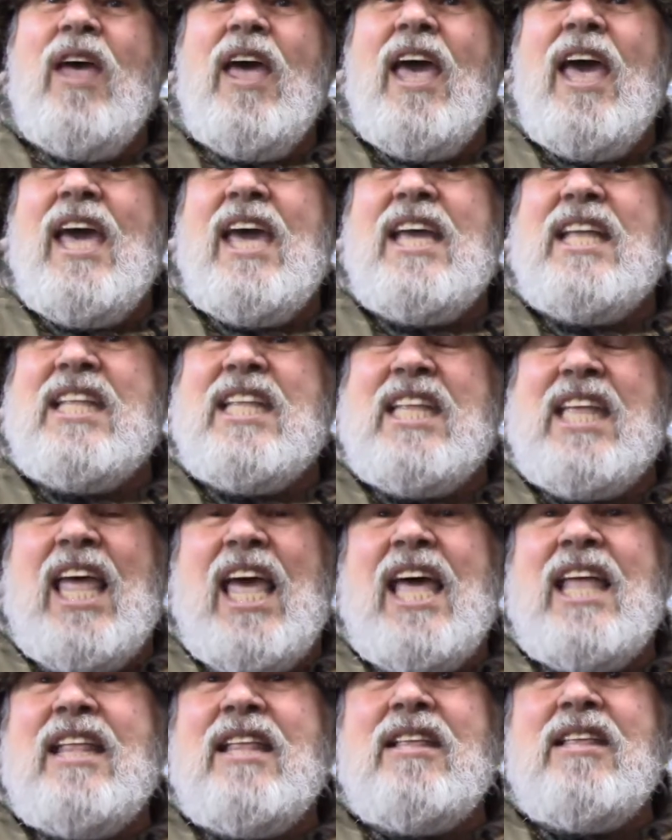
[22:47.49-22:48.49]

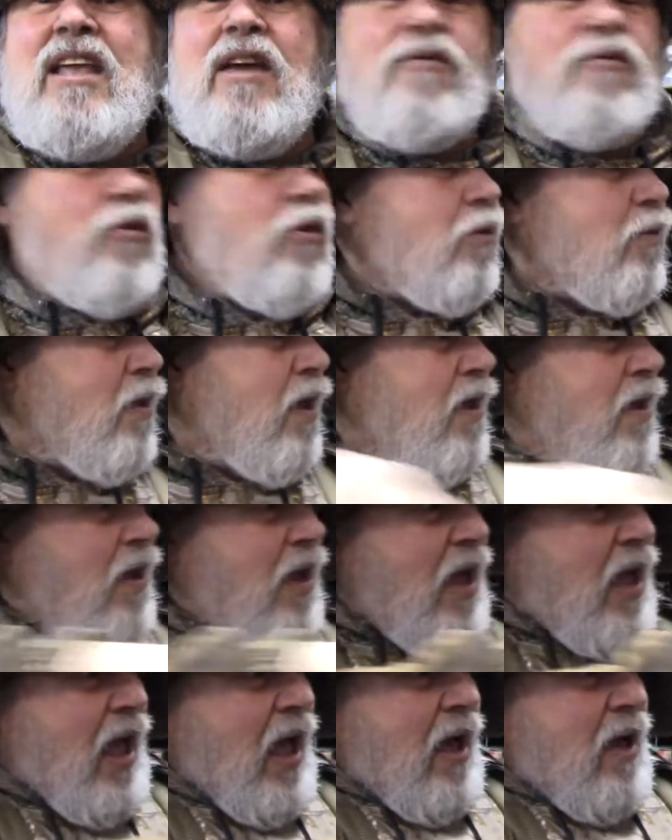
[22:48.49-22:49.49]
8-10 different
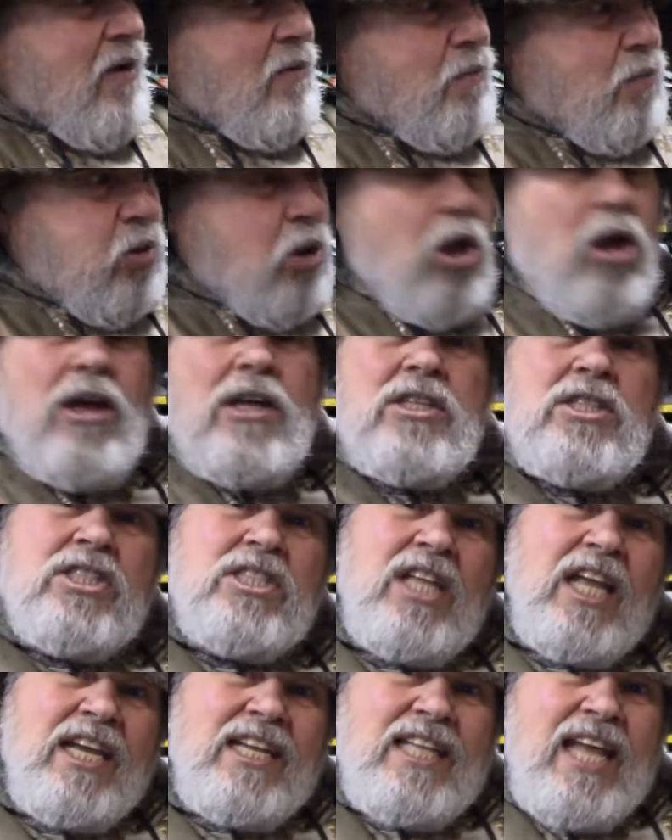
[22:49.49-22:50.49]

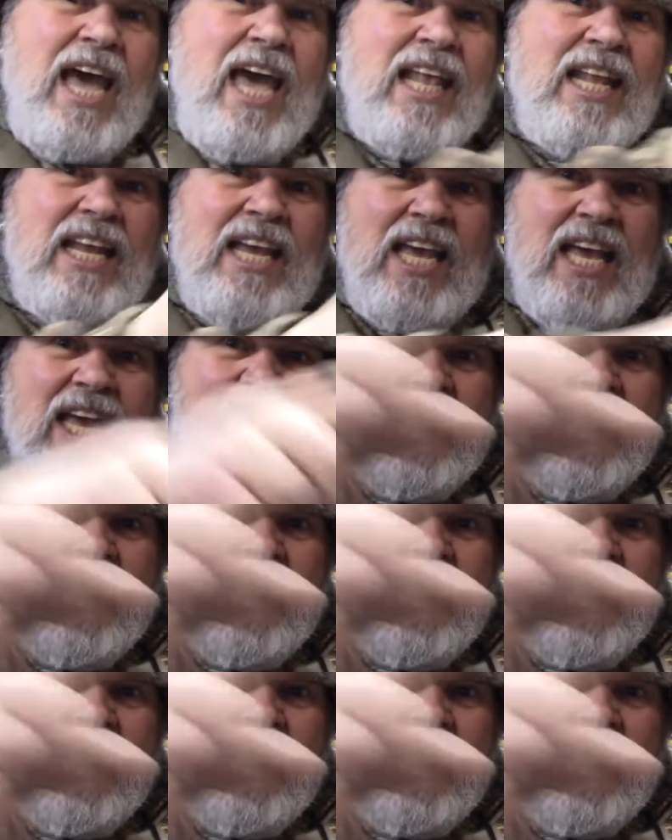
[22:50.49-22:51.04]
plugs like that,